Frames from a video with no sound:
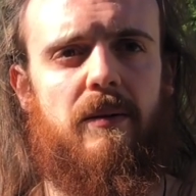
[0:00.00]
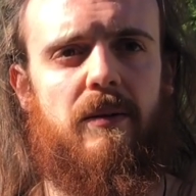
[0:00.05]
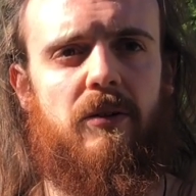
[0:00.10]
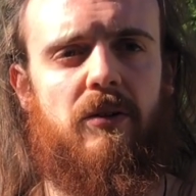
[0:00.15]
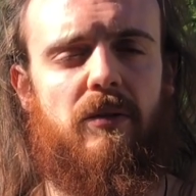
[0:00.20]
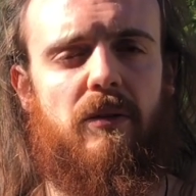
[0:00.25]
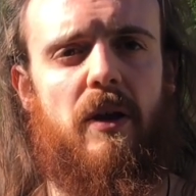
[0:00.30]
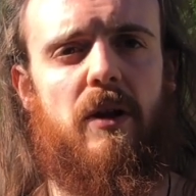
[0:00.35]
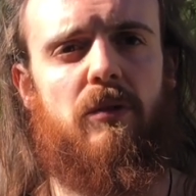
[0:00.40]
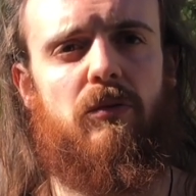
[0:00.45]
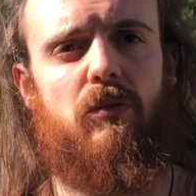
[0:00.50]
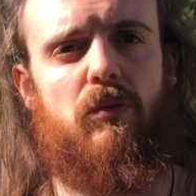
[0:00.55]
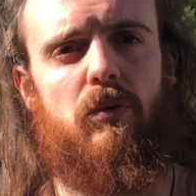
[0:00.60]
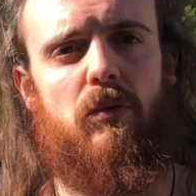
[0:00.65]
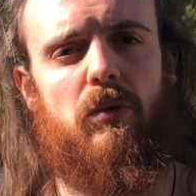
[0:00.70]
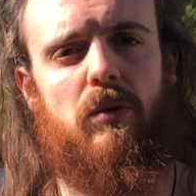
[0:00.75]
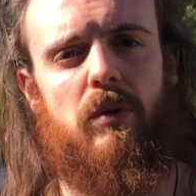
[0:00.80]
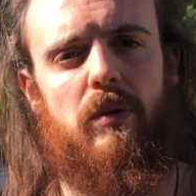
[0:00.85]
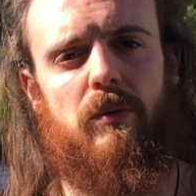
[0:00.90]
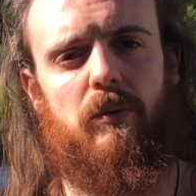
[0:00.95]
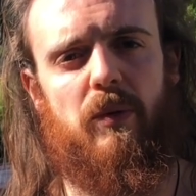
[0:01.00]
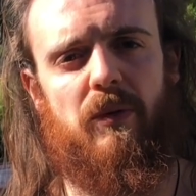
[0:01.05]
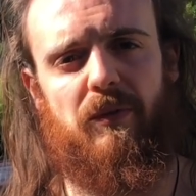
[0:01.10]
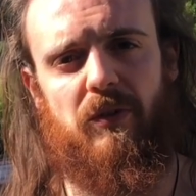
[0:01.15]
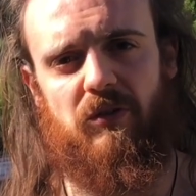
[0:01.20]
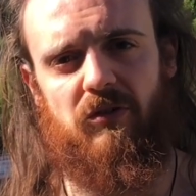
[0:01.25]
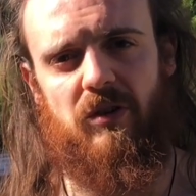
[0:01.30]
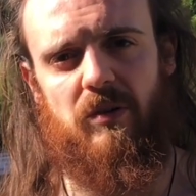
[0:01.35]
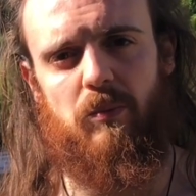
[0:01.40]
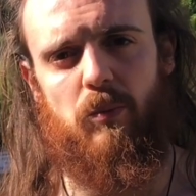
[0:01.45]
schedule with the
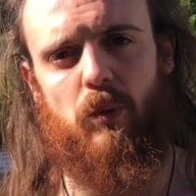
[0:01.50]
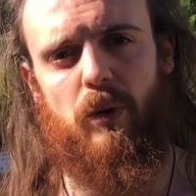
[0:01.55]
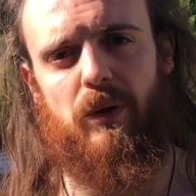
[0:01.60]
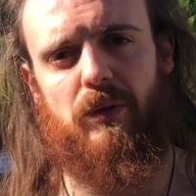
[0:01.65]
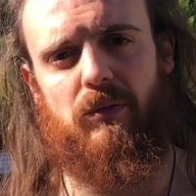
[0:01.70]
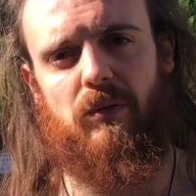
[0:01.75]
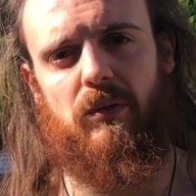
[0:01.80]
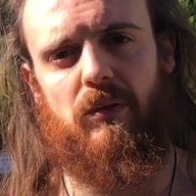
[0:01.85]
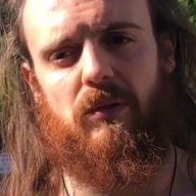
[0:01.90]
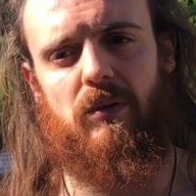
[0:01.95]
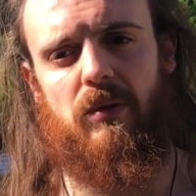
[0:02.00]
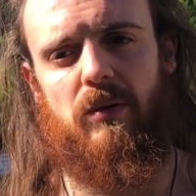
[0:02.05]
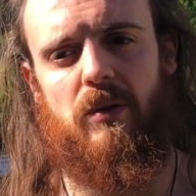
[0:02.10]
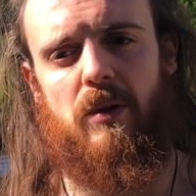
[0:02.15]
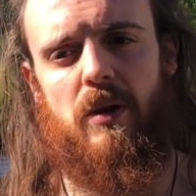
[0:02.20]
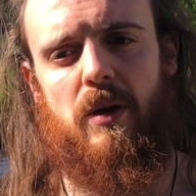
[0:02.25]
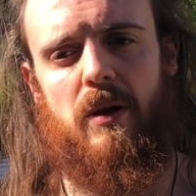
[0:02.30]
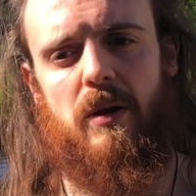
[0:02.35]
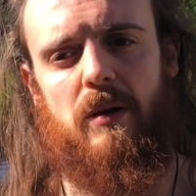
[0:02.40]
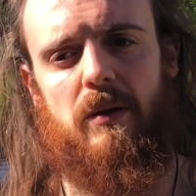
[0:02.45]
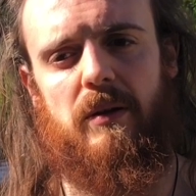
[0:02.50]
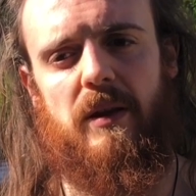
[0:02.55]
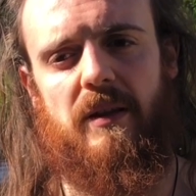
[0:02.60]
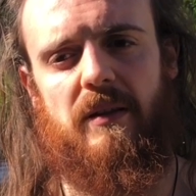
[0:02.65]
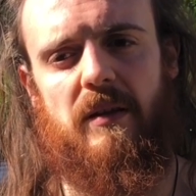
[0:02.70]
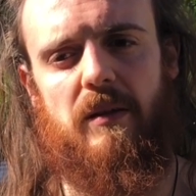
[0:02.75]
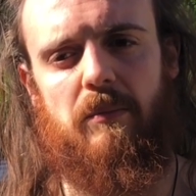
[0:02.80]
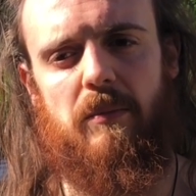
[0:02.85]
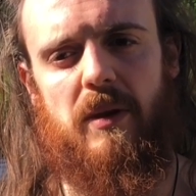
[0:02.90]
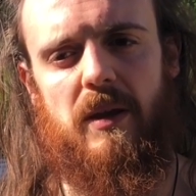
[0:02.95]
gym wasn't
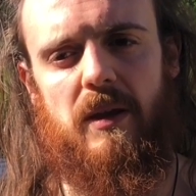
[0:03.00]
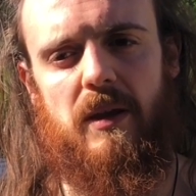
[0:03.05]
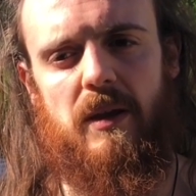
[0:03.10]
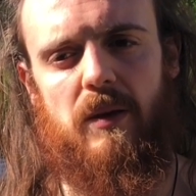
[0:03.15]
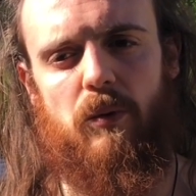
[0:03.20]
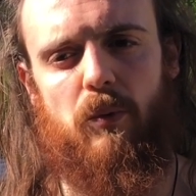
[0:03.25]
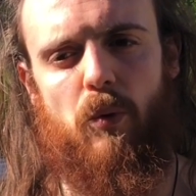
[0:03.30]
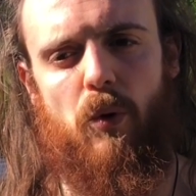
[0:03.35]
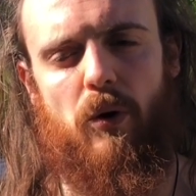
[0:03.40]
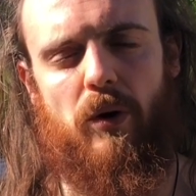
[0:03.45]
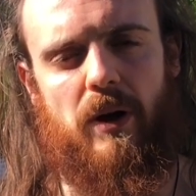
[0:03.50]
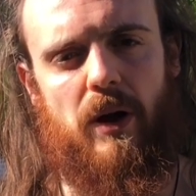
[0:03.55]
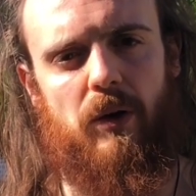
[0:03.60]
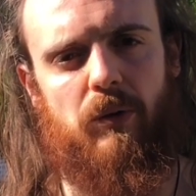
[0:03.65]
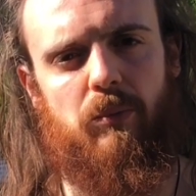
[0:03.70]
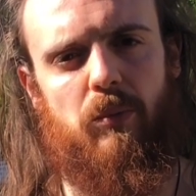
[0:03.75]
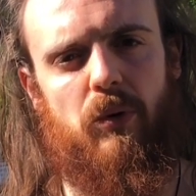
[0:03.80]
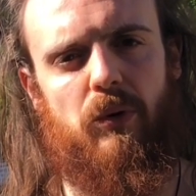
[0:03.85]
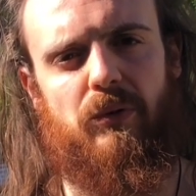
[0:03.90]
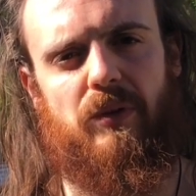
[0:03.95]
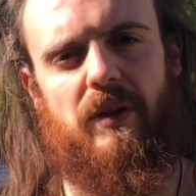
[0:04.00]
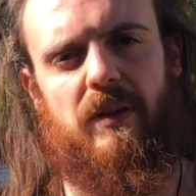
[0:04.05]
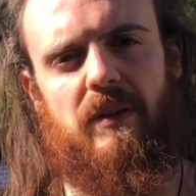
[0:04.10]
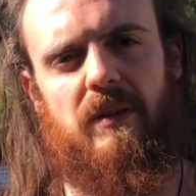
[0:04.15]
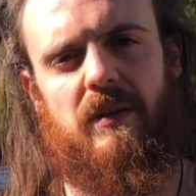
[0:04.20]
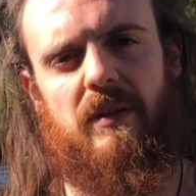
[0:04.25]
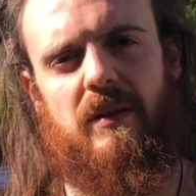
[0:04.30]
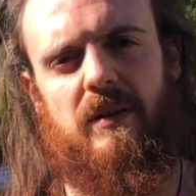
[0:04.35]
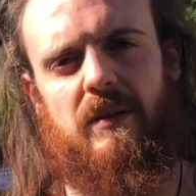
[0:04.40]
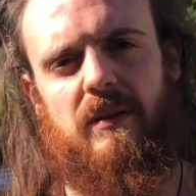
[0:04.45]
letting me work out more than
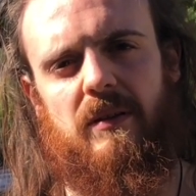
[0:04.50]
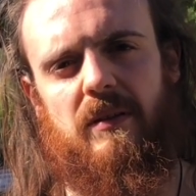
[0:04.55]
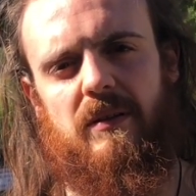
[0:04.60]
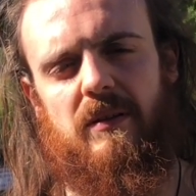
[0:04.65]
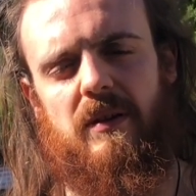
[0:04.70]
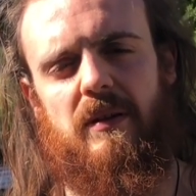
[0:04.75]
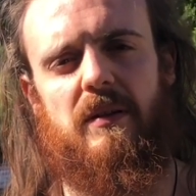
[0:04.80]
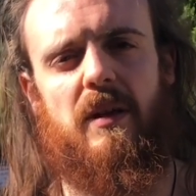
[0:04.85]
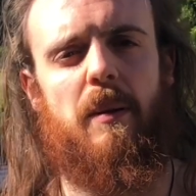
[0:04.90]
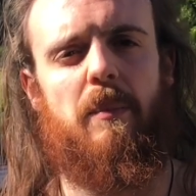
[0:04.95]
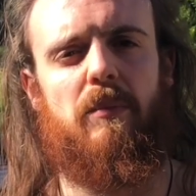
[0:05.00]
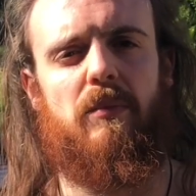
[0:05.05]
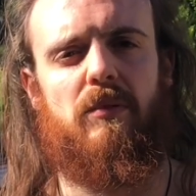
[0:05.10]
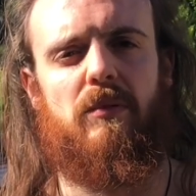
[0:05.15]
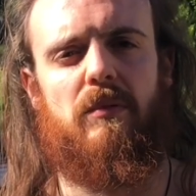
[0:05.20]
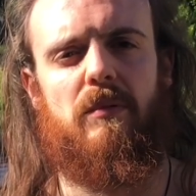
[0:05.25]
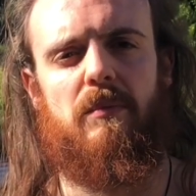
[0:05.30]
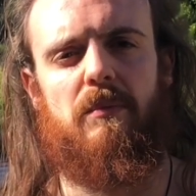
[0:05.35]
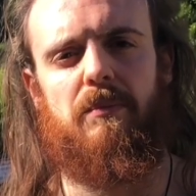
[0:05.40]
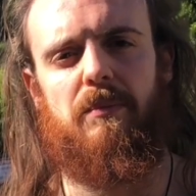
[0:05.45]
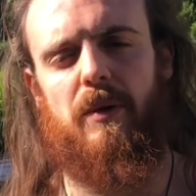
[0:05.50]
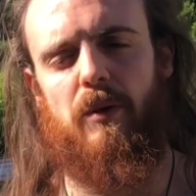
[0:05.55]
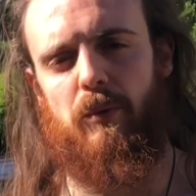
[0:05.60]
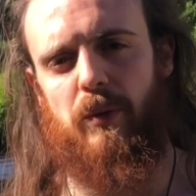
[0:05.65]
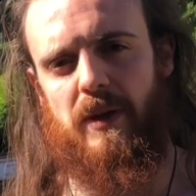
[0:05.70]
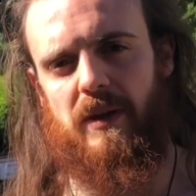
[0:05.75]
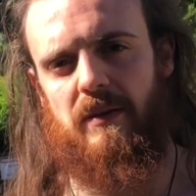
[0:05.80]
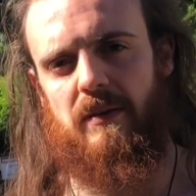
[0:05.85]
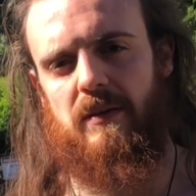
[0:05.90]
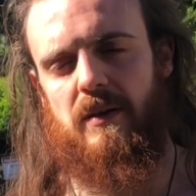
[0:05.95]
three times per week.